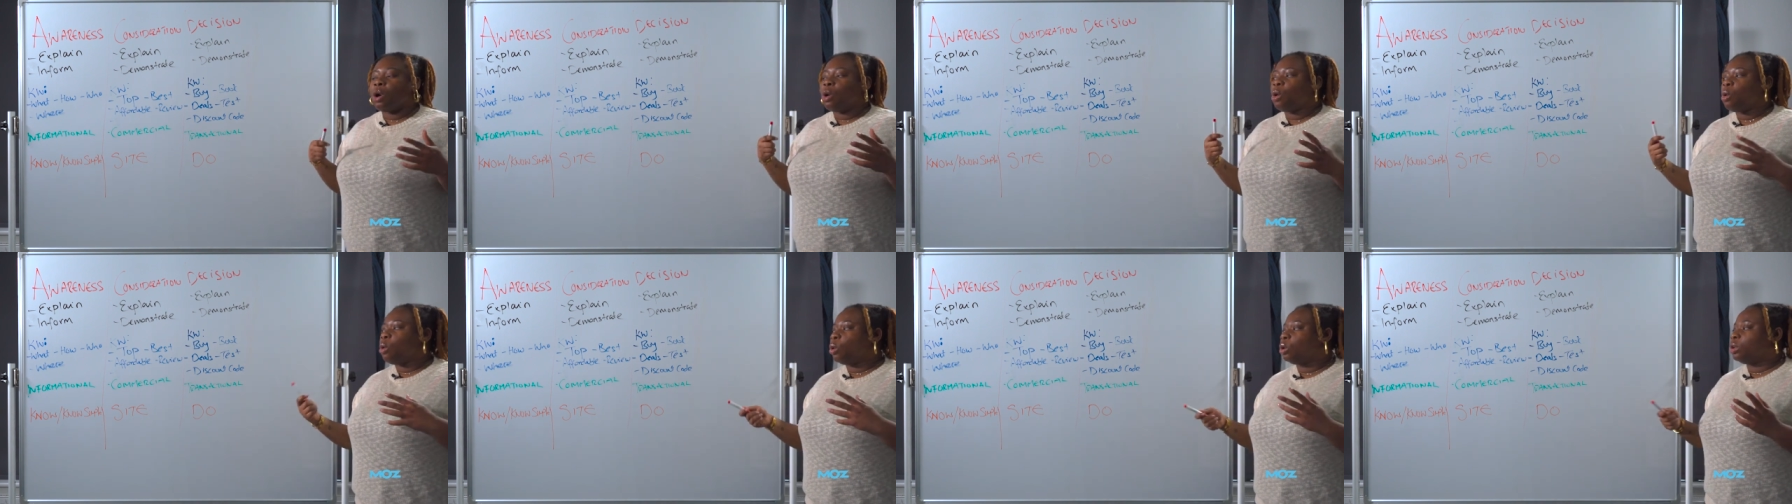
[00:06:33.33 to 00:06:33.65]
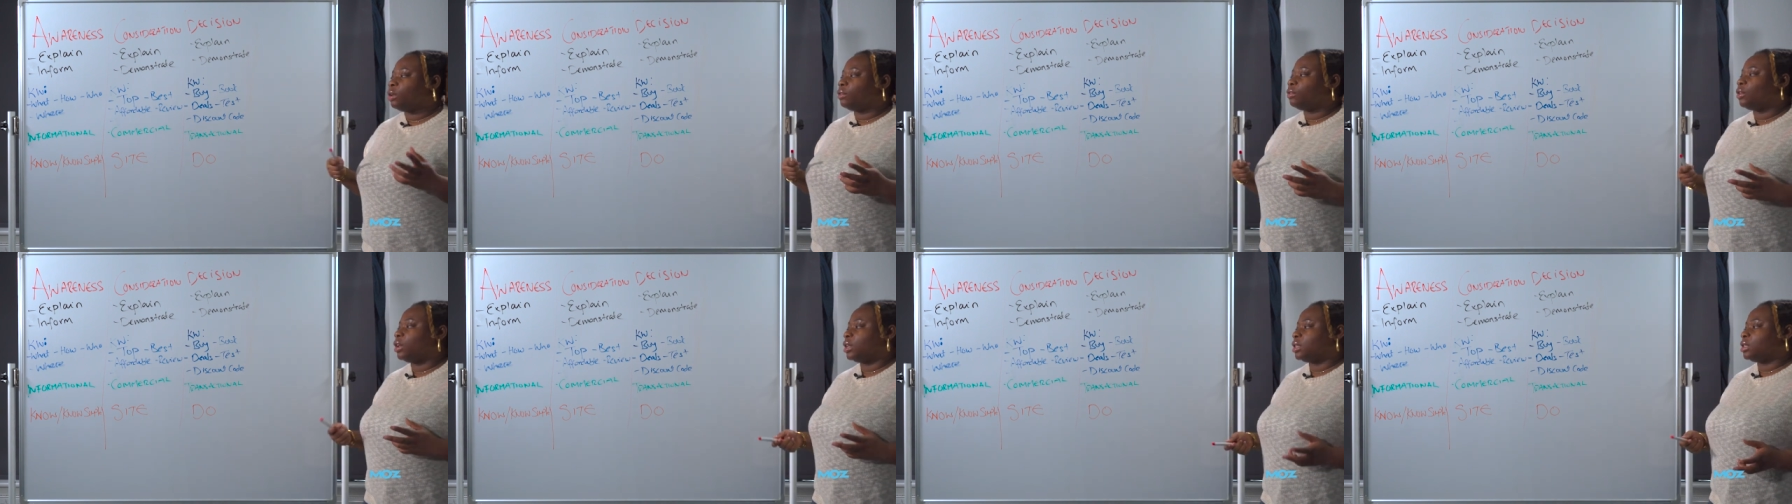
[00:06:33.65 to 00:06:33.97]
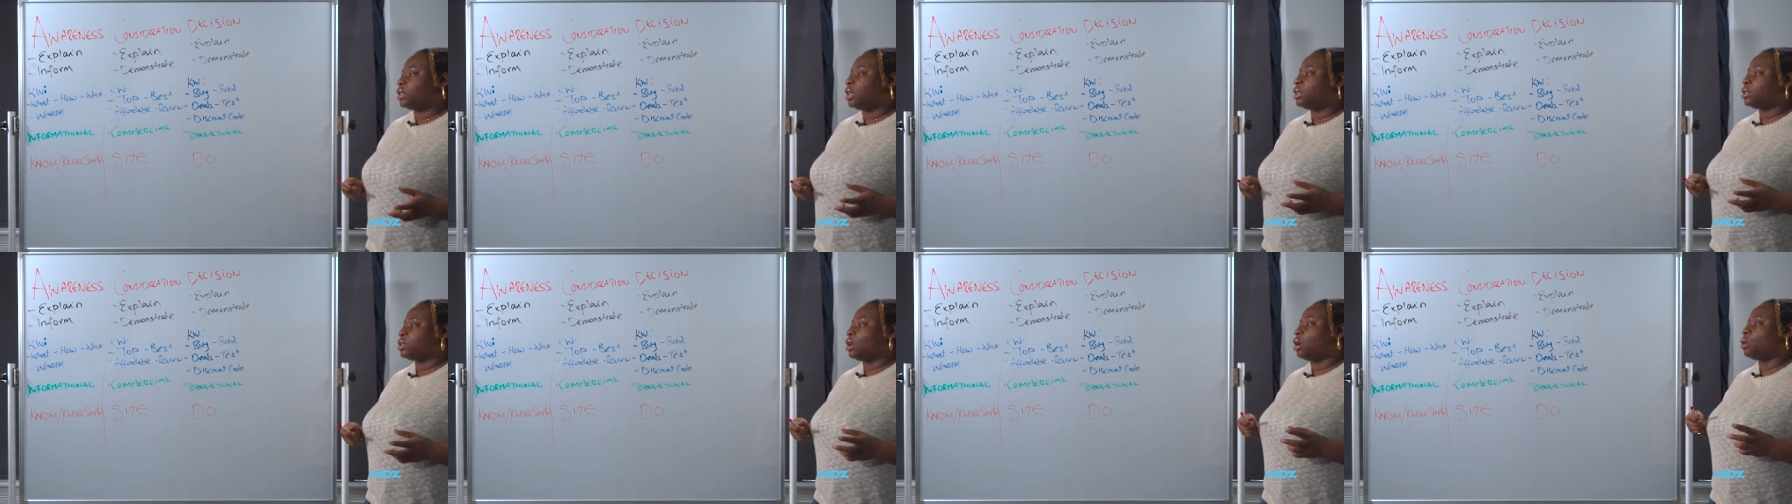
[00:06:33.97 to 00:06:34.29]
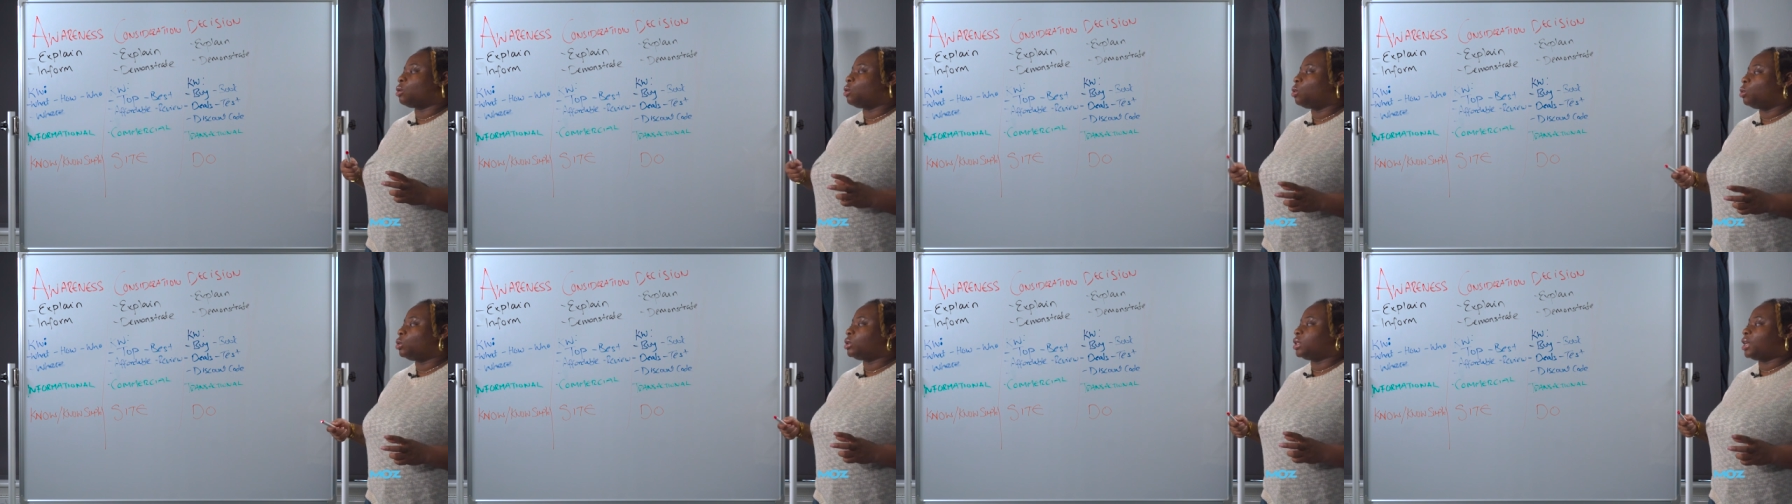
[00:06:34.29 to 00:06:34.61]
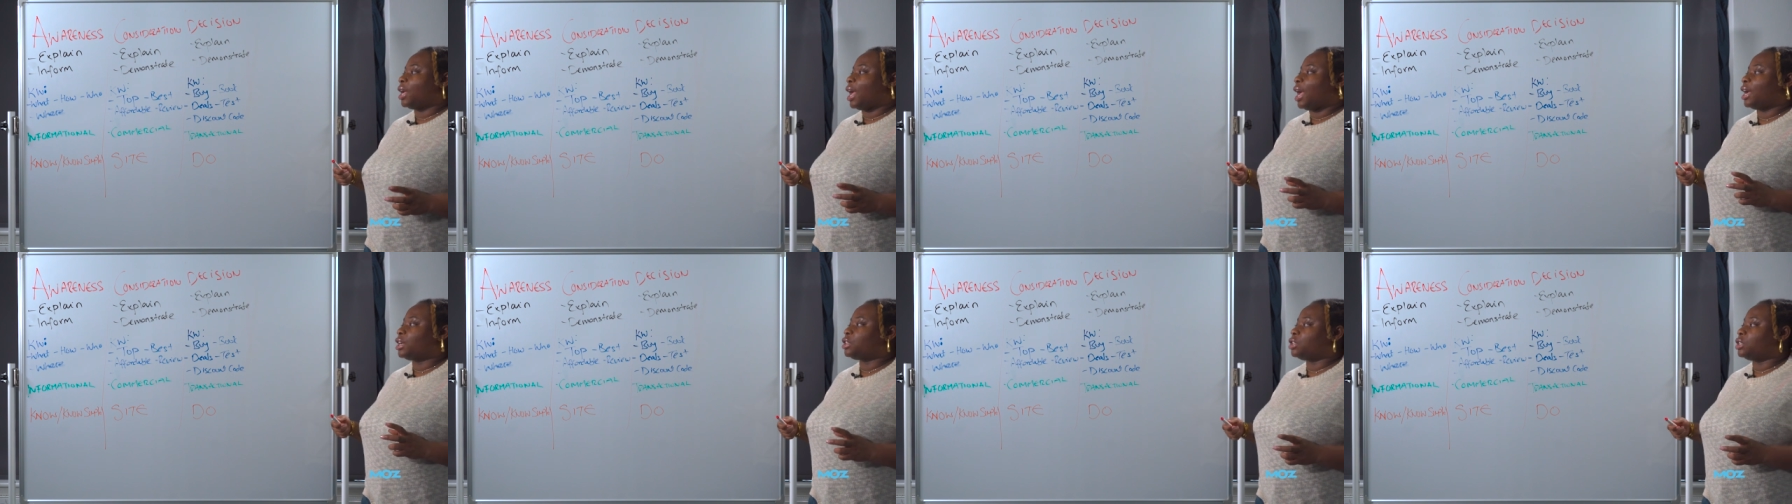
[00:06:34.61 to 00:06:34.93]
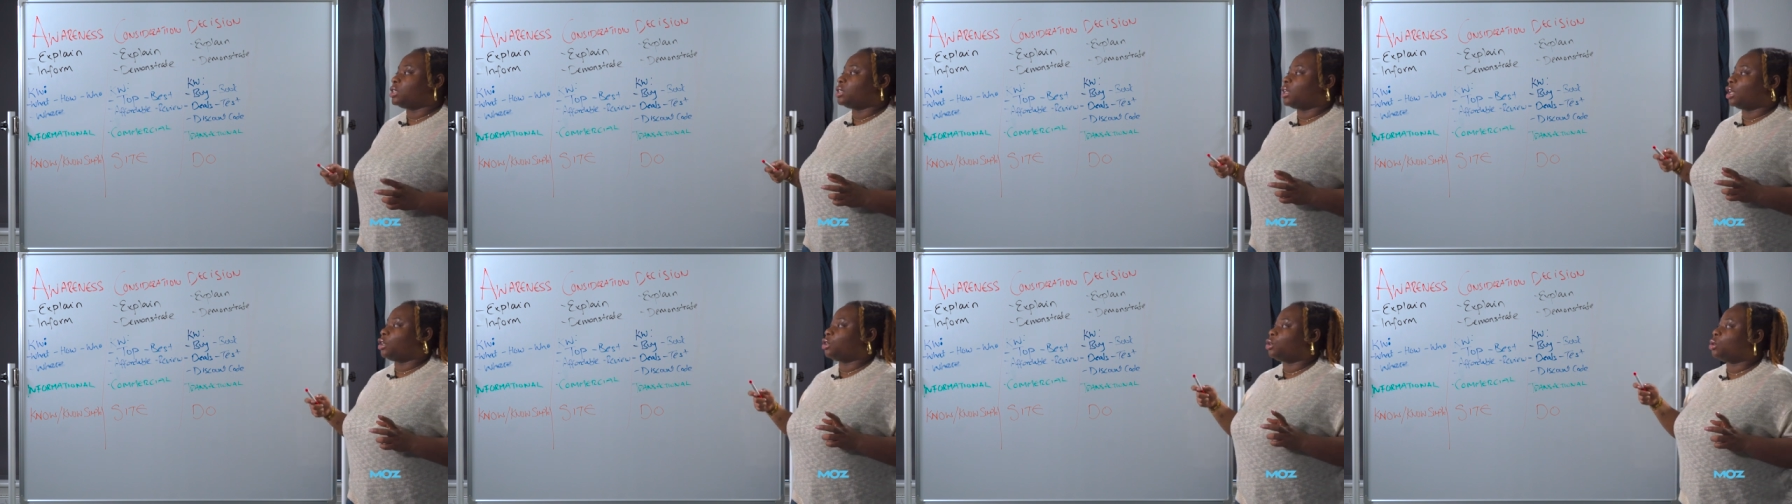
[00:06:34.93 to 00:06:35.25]
All of those things are call to
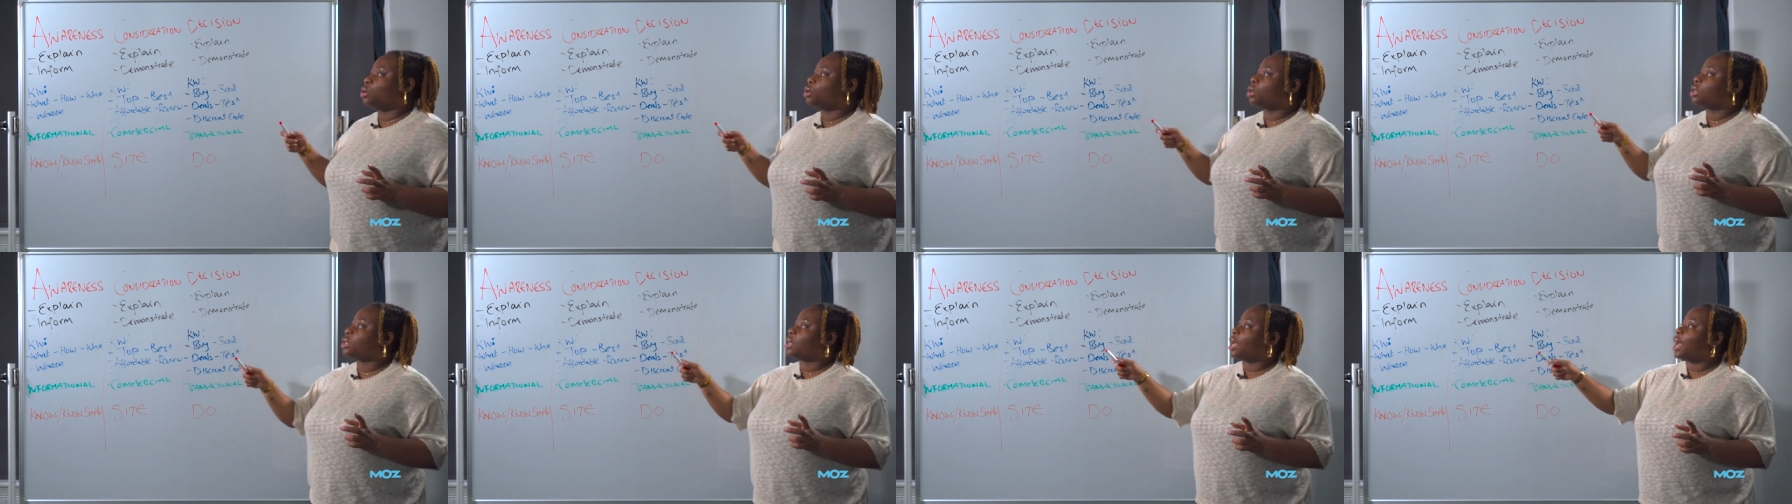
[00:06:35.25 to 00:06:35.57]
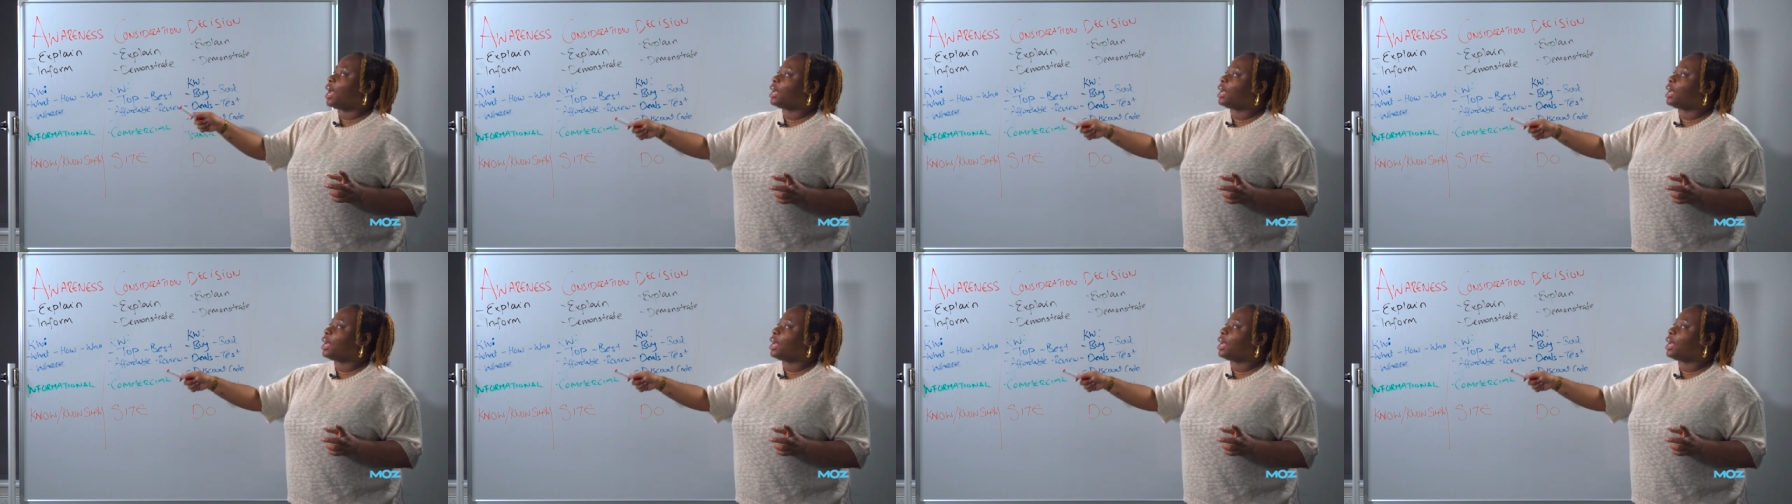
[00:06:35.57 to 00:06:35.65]
actions that you can